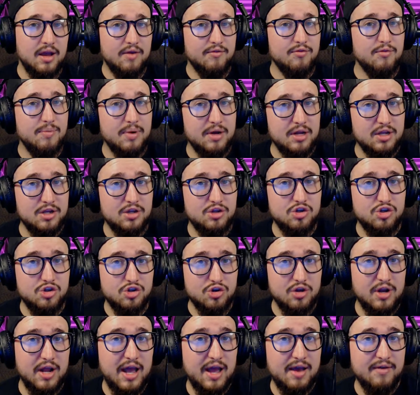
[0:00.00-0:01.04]
Everybody
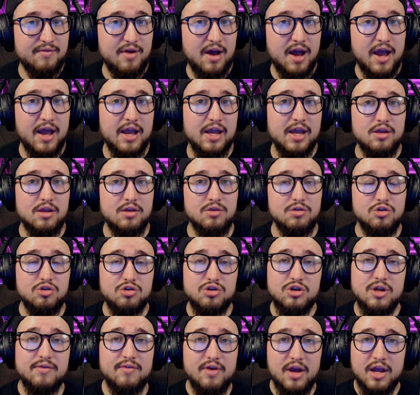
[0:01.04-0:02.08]
should have you
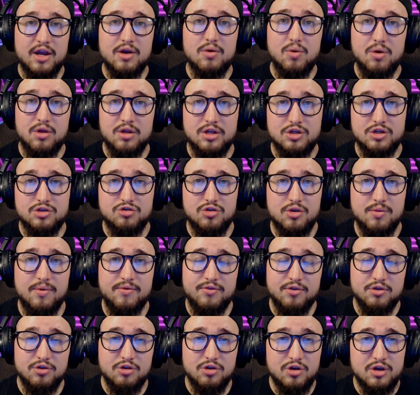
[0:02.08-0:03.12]
should have a high quality stream
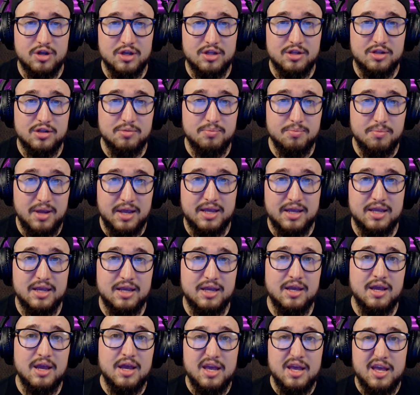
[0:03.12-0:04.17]
if you're looking to make
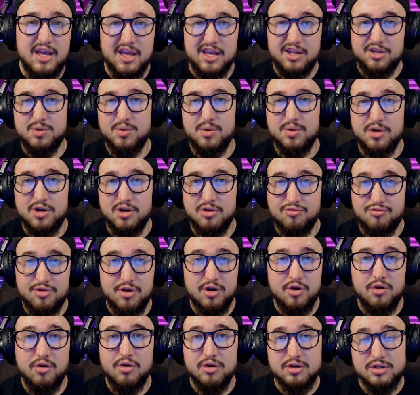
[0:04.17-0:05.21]
it into a
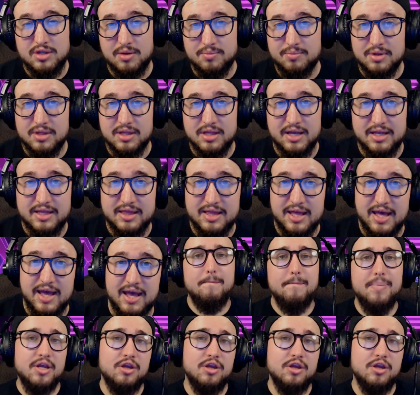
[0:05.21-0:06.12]
career or something like that.